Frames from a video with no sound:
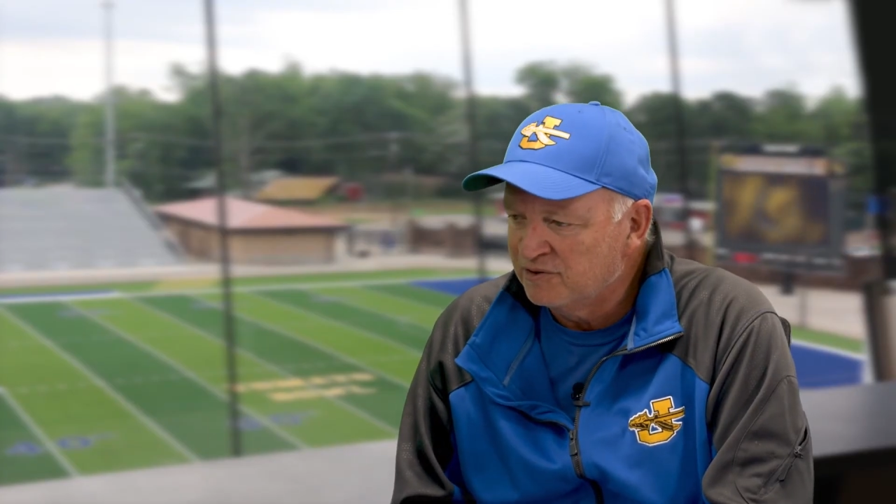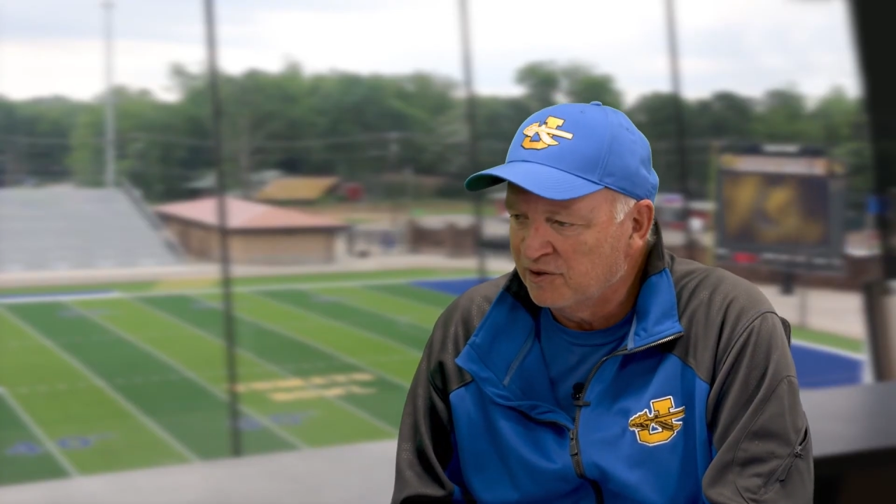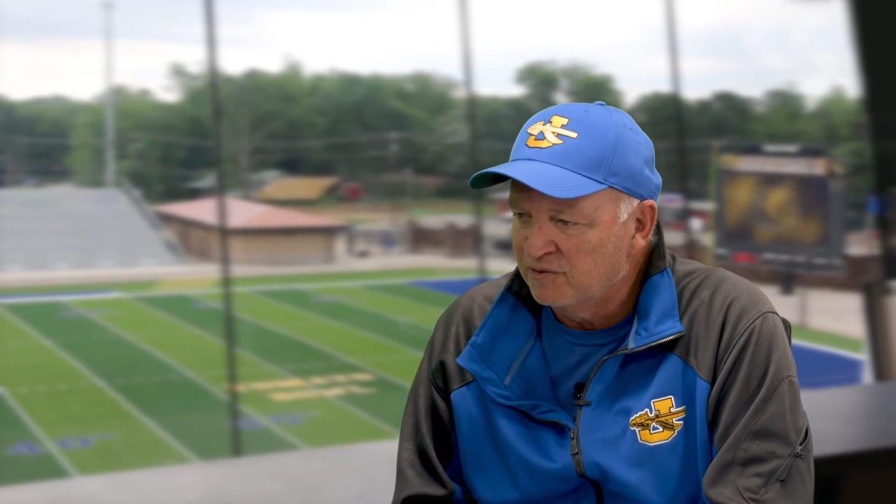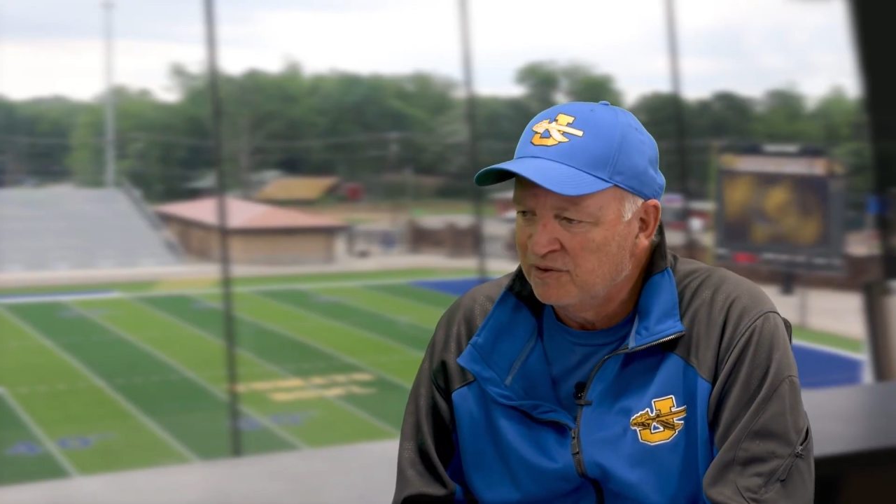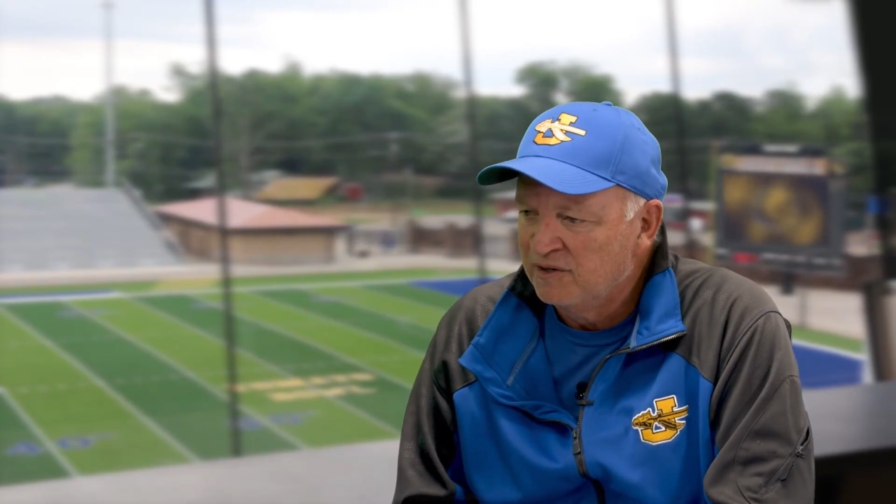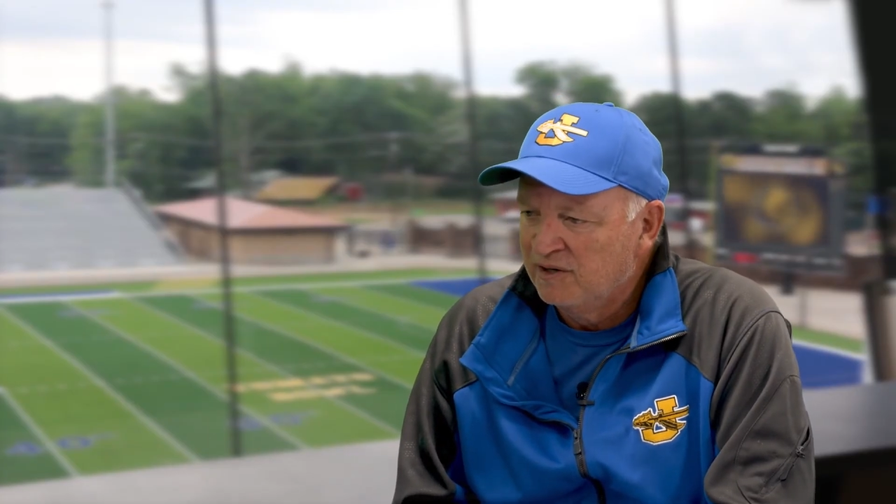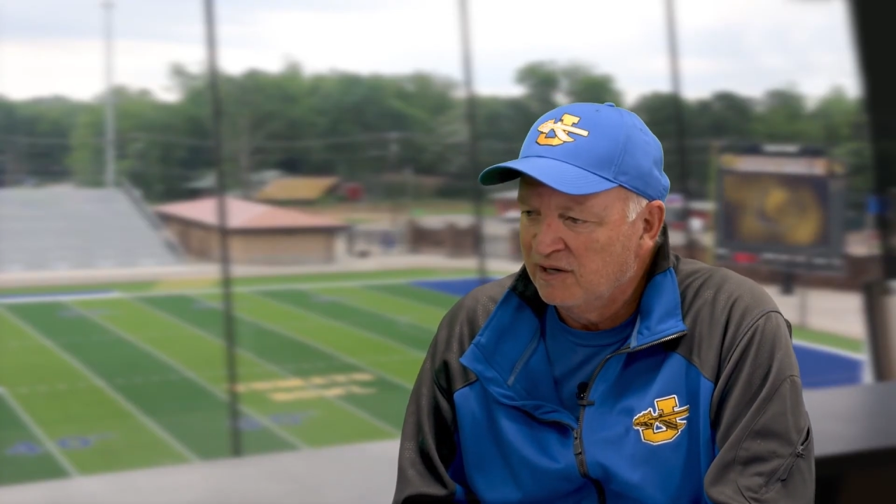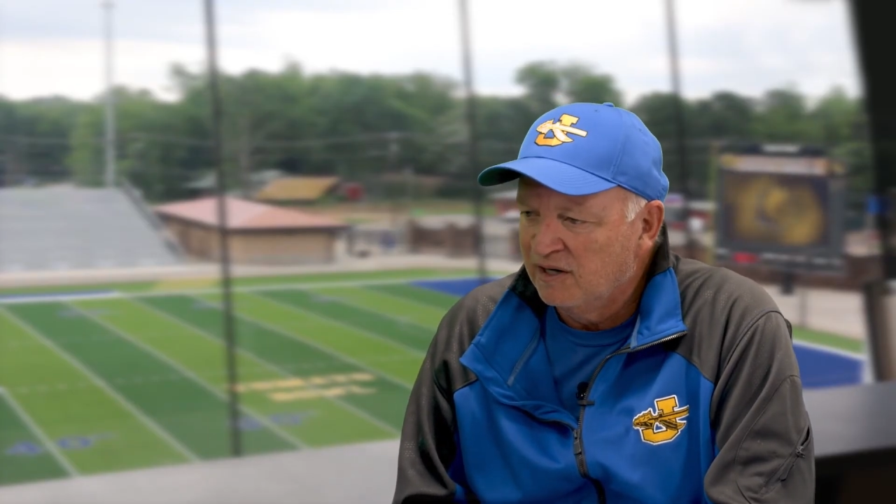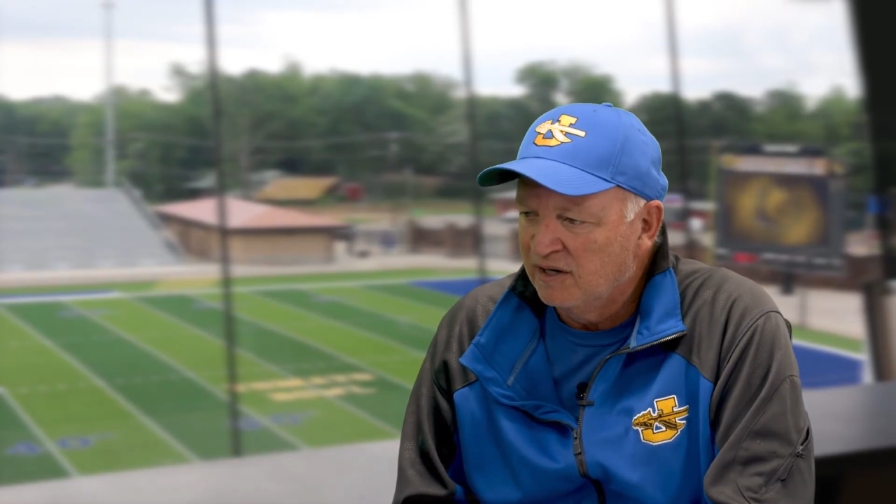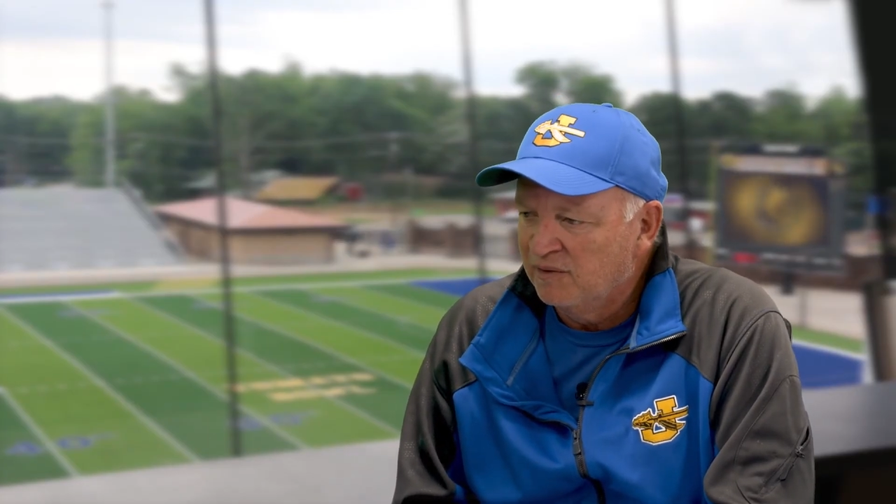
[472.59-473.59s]
So
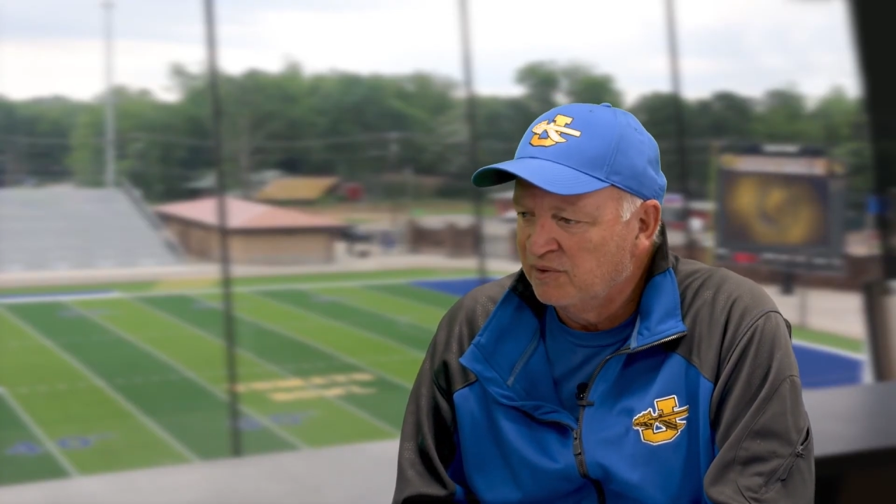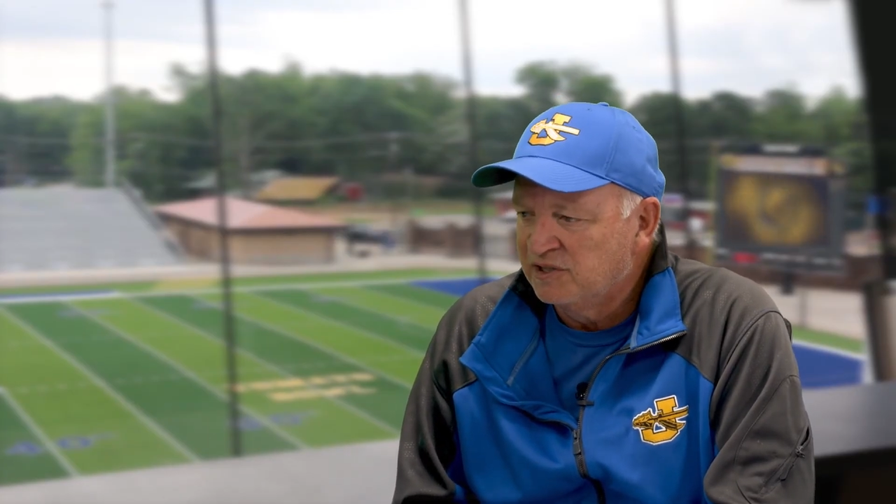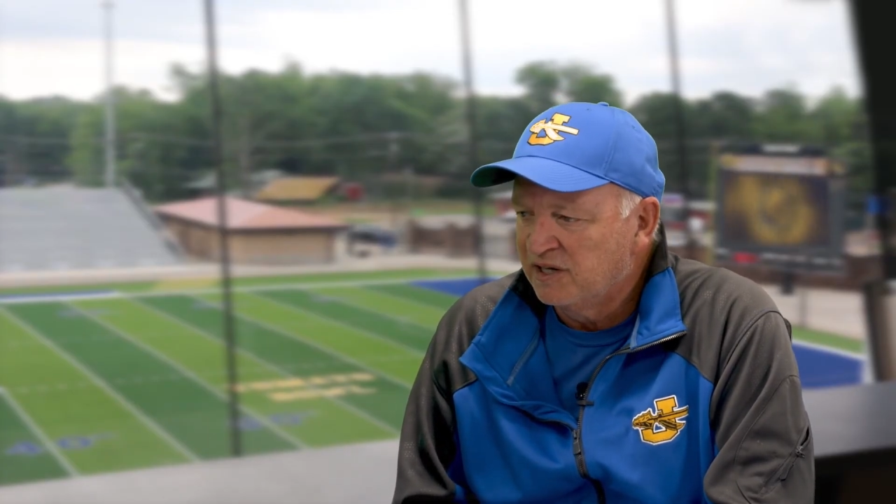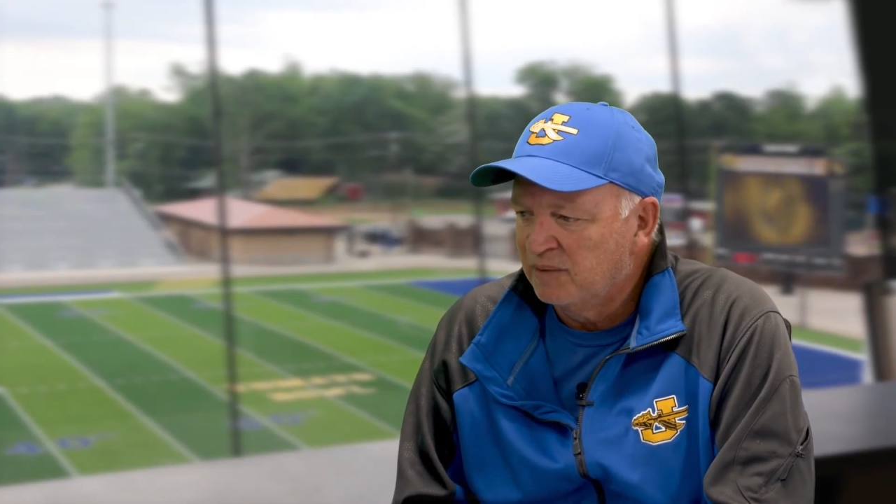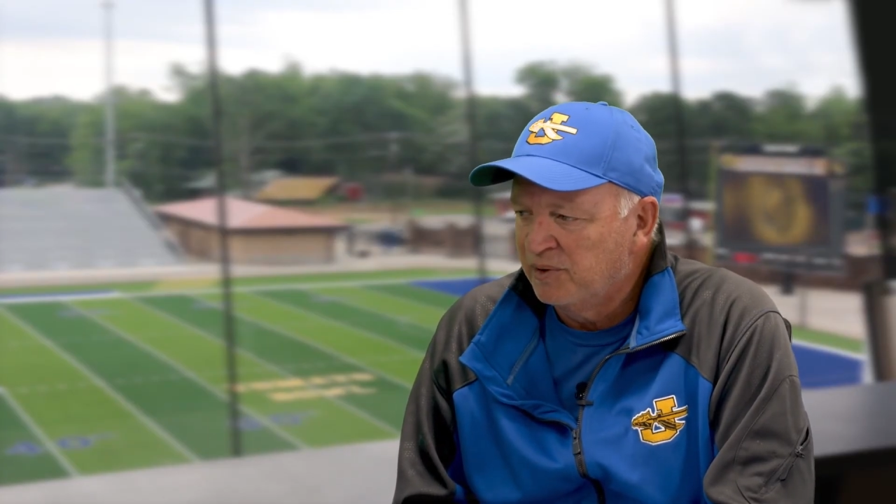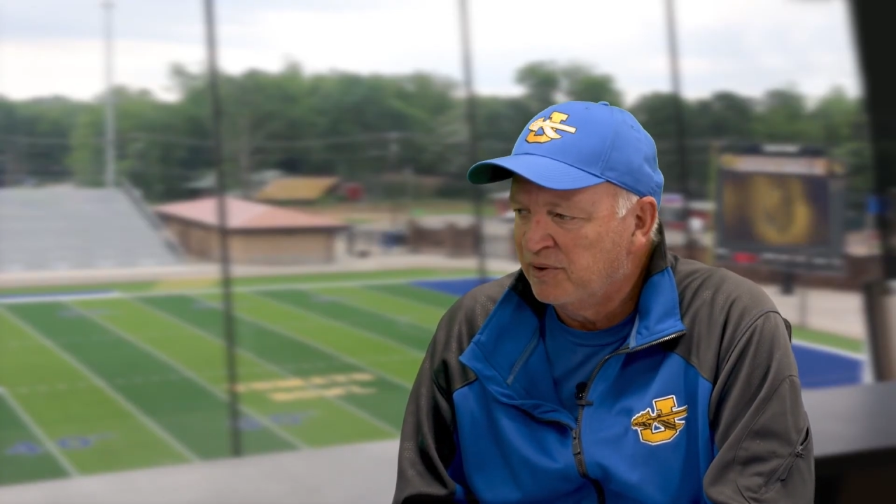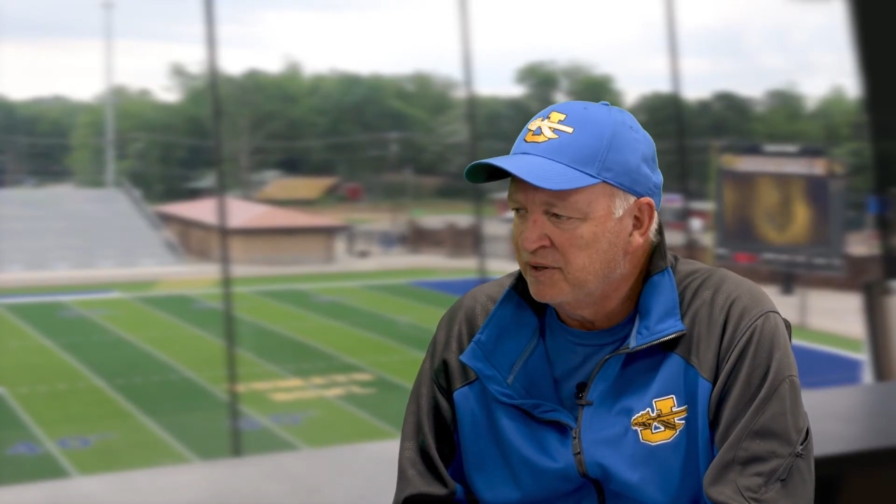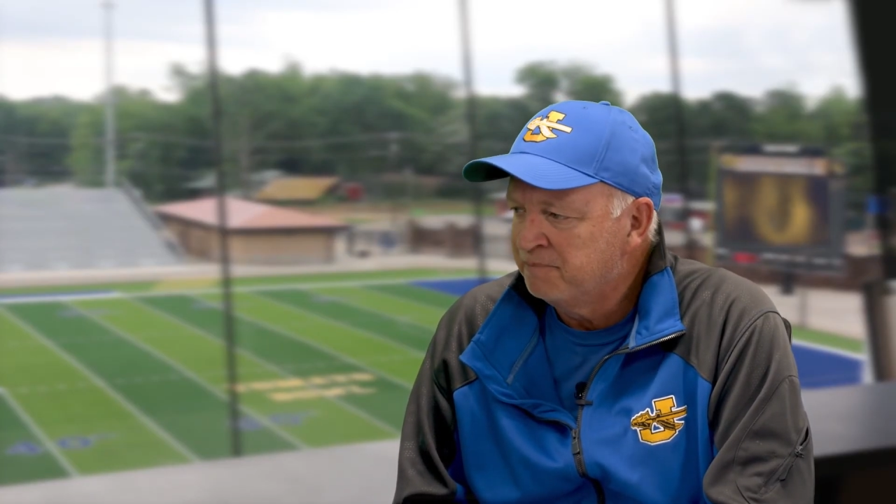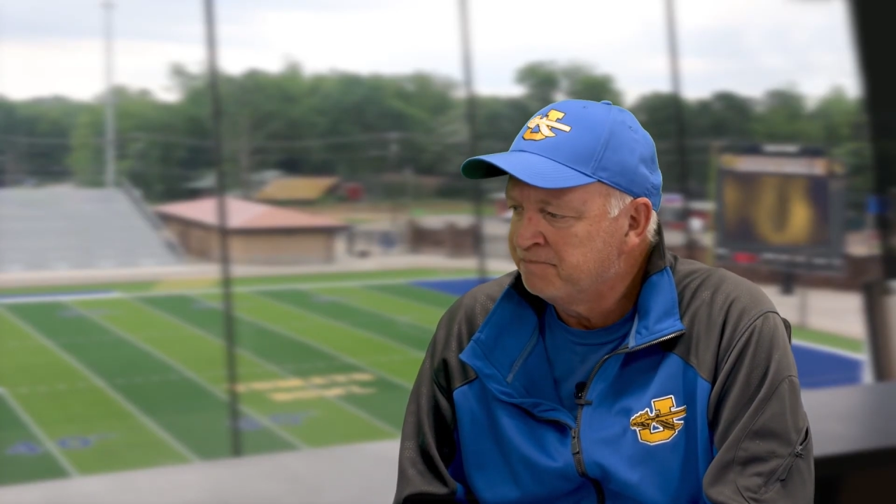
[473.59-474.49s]
we just got to be ready.